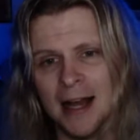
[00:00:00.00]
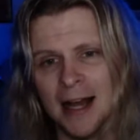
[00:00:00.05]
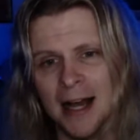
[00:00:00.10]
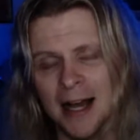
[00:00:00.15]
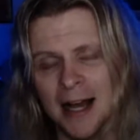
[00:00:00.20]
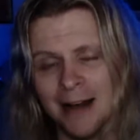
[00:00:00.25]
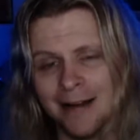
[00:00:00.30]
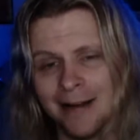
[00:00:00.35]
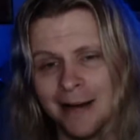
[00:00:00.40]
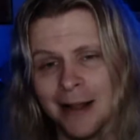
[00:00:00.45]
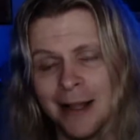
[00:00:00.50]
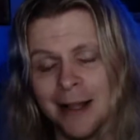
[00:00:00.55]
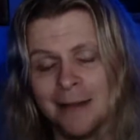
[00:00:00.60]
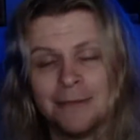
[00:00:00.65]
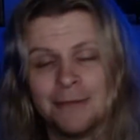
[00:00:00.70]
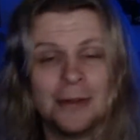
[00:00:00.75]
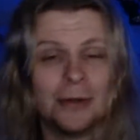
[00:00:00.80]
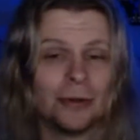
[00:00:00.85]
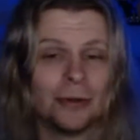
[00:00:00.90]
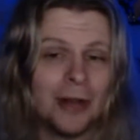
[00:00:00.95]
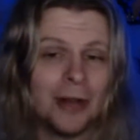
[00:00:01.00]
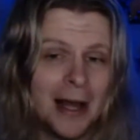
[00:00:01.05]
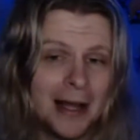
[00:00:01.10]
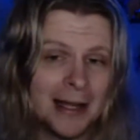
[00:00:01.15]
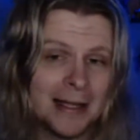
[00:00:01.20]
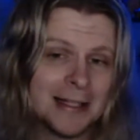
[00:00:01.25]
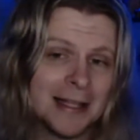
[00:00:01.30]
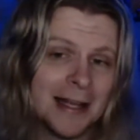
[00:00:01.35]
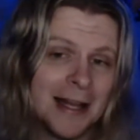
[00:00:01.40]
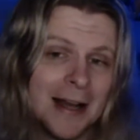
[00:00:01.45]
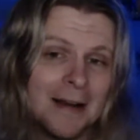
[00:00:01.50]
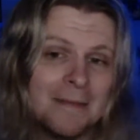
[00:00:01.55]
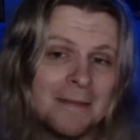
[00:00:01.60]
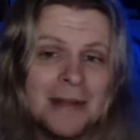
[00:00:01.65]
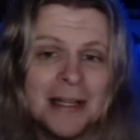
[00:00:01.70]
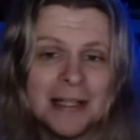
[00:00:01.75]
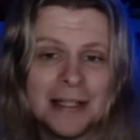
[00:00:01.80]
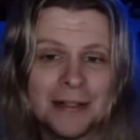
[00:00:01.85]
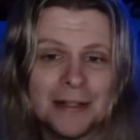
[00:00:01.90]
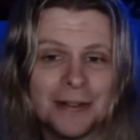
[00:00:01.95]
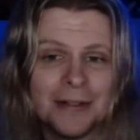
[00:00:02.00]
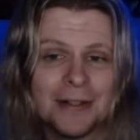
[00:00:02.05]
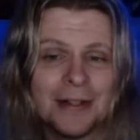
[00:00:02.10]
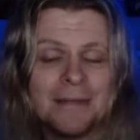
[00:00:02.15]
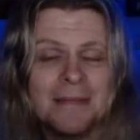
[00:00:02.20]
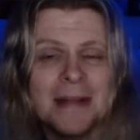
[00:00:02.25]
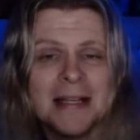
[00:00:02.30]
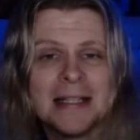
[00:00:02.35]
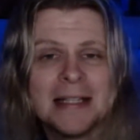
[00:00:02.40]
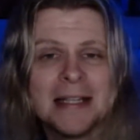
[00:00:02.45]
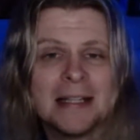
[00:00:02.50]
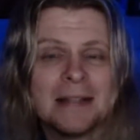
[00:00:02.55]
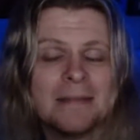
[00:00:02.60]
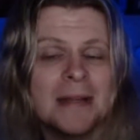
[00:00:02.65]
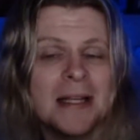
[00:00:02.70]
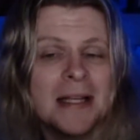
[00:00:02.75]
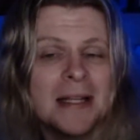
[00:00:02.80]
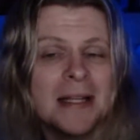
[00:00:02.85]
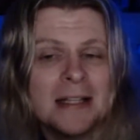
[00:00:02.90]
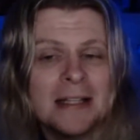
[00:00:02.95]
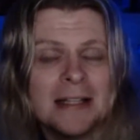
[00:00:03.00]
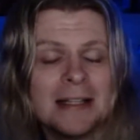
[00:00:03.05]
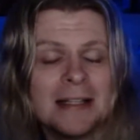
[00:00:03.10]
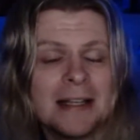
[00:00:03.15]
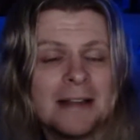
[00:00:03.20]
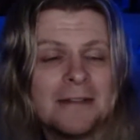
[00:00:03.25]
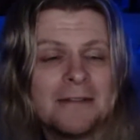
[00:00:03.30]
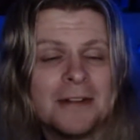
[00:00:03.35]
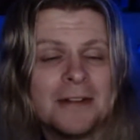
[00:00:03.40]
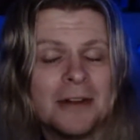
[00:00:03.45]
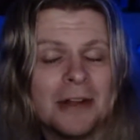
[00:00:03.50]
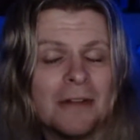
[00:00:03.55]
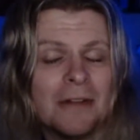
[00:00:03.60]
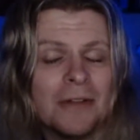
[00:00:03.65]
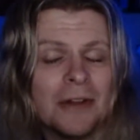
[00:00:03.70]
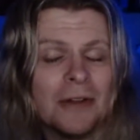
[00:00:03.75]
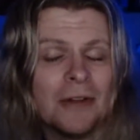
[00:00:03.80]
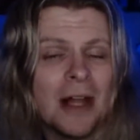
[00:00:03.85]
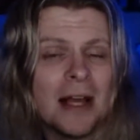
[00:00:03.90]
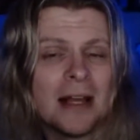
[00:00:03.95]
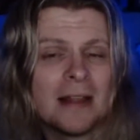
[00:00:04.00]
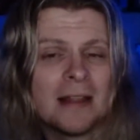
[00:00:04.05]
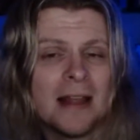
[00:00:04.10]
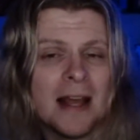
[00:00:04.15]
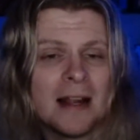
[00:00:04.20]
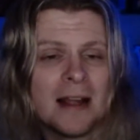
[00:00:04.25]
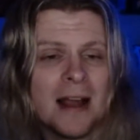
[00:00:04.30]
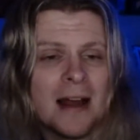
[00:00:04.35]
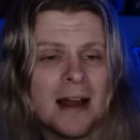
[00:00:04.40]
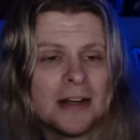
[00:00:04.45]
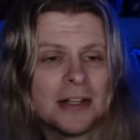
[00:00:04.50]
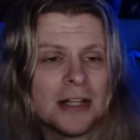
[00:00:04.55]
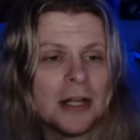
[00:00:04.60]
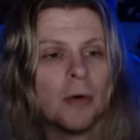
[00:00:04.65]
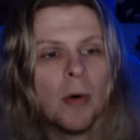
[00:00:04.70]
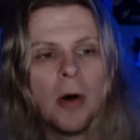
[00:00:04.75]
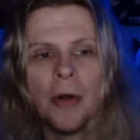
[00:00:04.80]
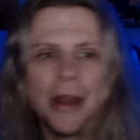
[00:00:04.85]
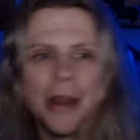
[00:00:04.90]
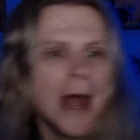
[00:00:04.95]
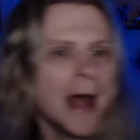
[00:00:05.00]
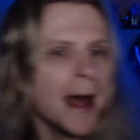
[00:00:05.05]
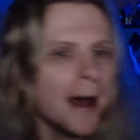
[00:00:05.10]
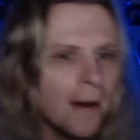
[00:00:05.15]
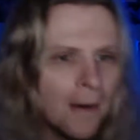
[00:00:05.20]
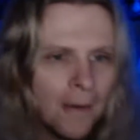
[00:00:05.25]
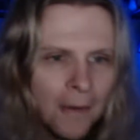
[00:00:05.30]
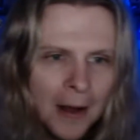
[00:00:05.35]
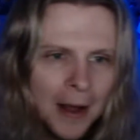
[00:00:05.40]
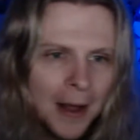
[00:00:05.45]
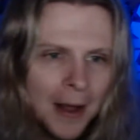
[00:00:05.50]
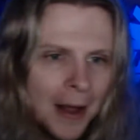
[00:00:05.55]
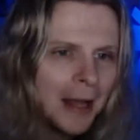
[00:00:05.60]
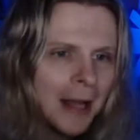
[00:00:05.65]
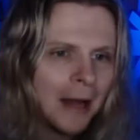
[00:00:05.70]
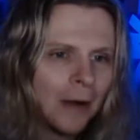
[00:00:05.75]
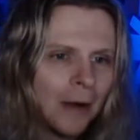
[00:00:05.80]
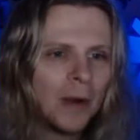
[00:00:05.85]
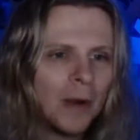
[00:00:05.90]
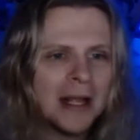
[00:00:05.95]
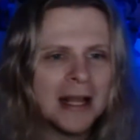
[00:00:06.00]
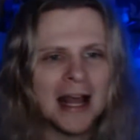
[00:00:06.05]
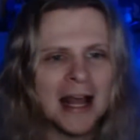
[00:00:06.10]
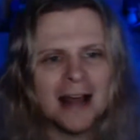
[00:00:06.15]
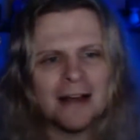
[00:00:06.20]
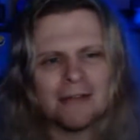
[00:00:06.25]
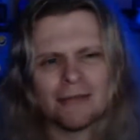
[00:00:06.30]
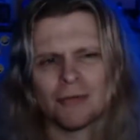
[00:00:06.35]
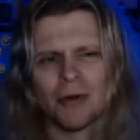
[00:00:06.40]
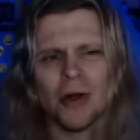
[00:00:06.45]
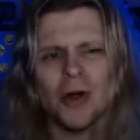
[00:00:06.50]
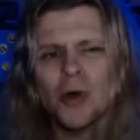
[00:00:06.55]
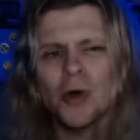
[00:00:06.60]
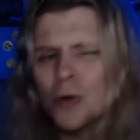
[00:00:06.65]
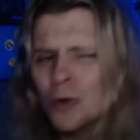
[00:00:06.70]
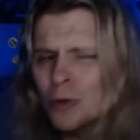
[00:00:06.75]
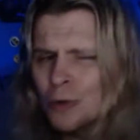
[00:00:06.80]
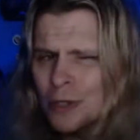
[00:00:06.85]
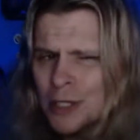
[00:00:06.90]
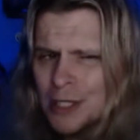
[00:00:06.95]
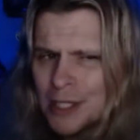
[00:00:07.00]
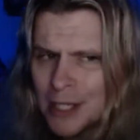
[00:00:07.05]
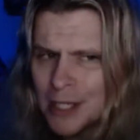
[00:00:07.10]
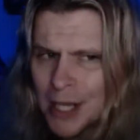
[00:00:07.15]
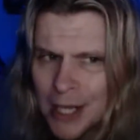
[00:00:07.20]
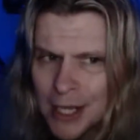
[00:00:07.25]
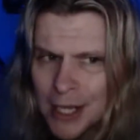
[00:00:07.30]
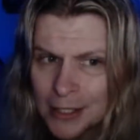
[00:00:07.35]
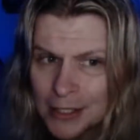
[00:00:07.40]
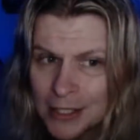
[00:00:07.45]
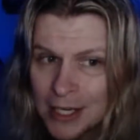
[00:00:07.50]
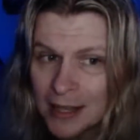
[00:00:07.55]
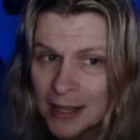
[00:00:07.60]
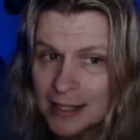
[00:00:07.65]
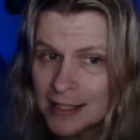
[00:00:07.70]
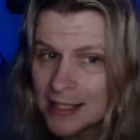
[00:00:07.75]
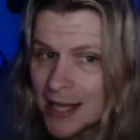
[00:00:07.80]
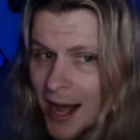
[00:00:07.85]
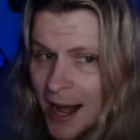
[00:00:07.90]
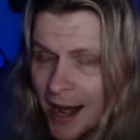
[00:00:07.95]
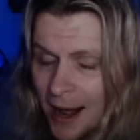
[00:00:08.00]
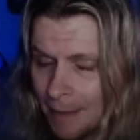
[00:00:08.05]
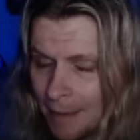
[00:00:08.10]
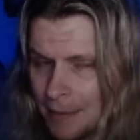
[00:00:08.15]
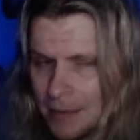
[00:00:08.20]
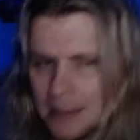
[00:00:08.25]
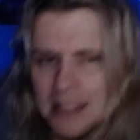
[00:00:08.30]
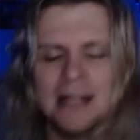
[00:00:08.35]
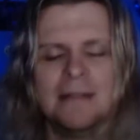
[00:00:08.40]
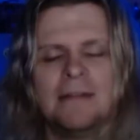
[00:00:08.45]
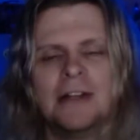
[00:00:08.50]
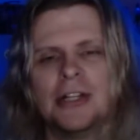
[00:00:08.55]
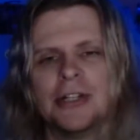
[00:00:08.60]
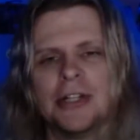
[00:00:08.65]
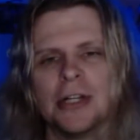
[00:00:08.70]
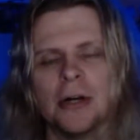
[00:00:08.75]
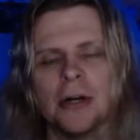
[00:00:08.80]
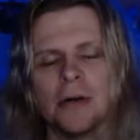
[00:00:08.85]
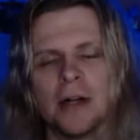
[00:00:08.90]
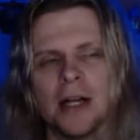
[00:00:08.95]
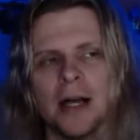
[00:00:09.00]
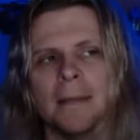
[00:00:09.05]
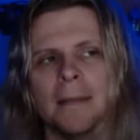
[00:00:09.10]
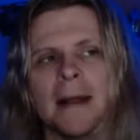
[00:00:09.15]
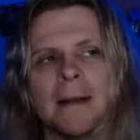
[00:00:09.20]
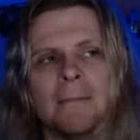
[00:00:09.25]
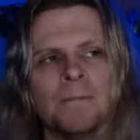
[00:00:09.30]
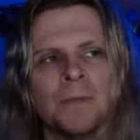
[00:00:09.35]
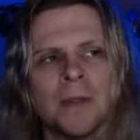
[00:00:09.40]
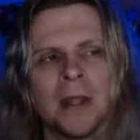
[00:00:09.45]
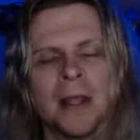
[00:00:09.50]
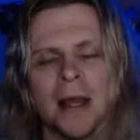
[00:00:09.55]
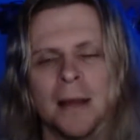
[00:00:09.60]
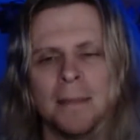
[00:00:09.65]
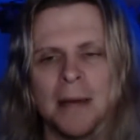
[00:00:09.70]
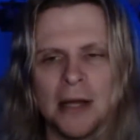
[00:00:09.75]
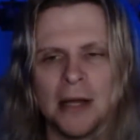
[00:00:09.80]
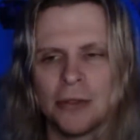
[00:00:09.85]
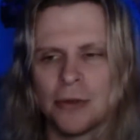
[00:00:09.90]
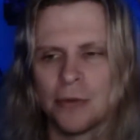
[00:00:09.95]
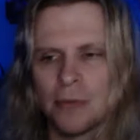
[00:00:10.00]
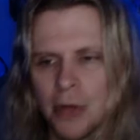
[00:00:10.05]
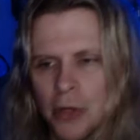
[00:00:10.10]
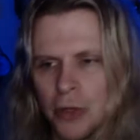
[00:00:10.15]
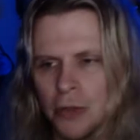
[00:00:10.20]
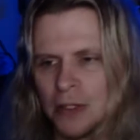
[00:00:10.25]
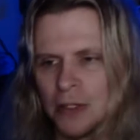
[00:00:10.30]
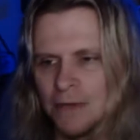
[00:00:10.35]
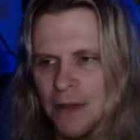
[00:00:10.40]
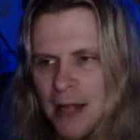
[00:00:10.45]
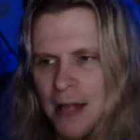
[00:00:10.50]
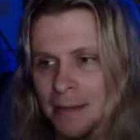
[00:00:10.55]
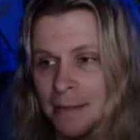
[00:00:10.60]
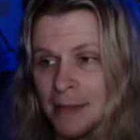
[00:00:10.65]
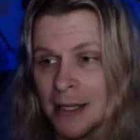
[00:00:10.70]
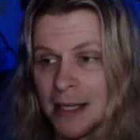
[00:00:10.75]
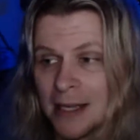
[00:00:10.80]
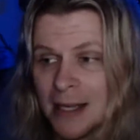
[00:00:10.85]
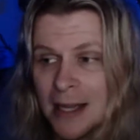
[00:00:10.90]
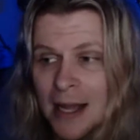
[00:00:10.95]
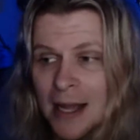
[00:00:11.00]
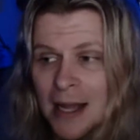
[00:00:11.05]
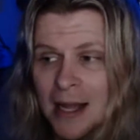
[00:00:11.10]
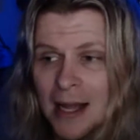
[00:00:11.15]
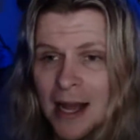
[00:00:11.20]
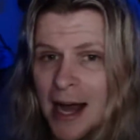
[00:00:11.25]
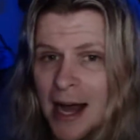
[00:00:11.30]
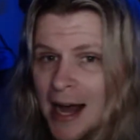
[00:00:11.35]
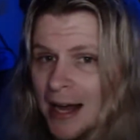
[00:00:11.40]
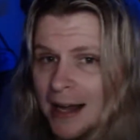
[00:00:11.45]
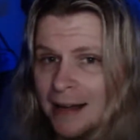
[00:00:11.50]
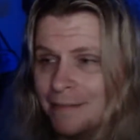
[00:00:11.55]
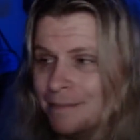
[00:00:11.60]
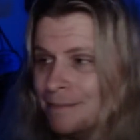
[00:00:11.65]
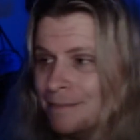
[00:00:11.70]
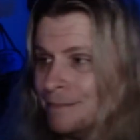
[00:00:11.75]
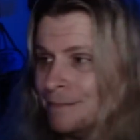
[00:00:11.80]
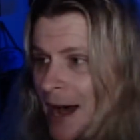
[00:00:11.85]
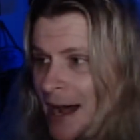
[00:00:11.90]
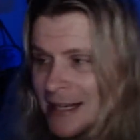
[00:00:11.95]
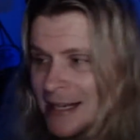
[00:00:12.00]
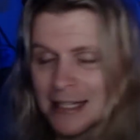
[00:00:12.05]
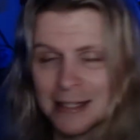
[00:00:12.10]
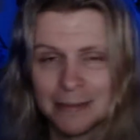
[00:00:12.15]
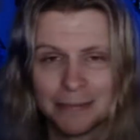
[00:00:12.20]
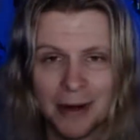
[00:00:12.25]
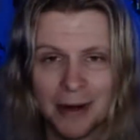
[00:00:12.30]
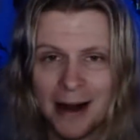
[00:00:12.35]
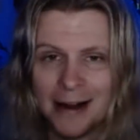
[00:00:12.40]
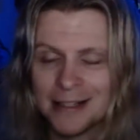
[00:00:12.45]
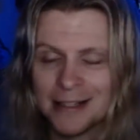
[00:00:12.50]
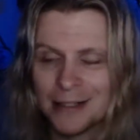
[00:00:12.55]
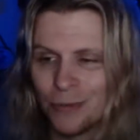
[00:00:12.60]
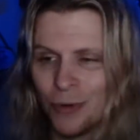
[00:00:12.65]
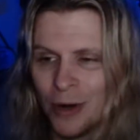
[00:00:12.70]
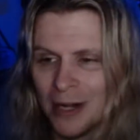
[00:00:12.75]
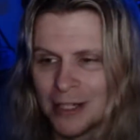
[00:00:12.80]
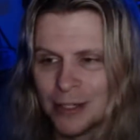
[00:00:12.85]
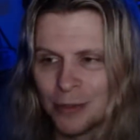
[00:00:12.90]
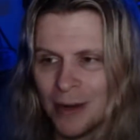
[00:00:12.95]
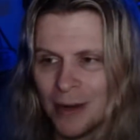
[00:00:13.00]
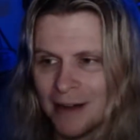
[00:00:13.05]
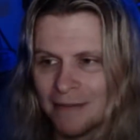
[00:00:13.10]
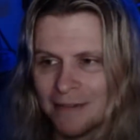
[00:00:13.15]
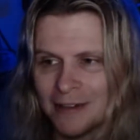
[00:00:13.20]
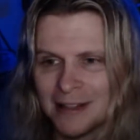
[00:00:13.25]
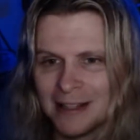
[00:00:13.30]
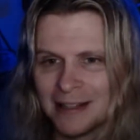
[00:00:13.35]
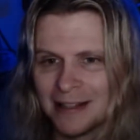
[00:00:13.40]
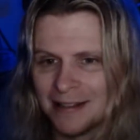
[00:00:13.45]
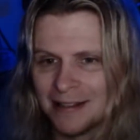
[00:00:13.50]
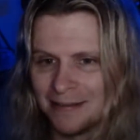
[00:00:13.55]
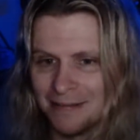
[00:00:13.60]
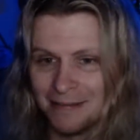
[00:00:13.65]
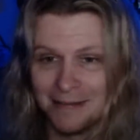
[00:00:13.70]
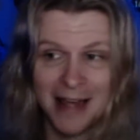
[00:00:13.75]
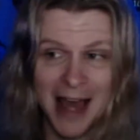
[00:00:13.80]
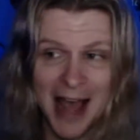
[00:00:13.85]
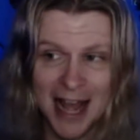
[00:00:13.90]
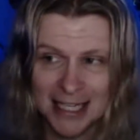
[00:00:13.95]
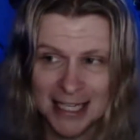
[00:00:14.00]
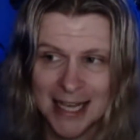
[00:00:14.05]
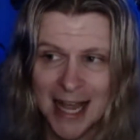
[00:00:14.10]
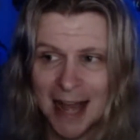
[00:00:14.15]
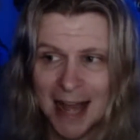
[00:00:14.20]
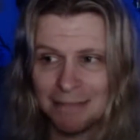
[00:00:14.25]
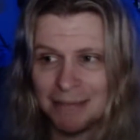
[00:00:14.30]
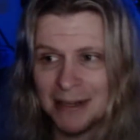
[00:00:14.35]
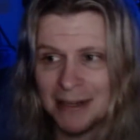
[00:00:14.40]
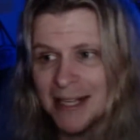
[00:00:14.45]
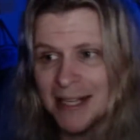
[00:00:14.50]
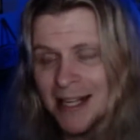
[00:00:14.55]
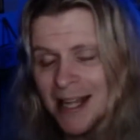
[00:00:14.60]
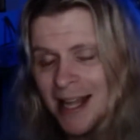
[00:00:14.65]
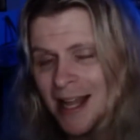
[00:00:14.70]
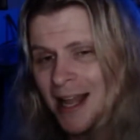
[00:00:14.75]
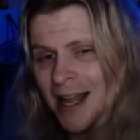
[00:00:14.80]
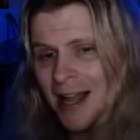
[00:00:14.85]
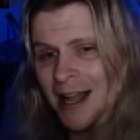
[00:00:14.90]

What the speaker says: If you liked Mr. and Mrs. Miz, if you like that kind of show, well, now we have Rhodes to the Top TV show coming about the Rhodes family. I'm not surprised whatsoever that that's happening.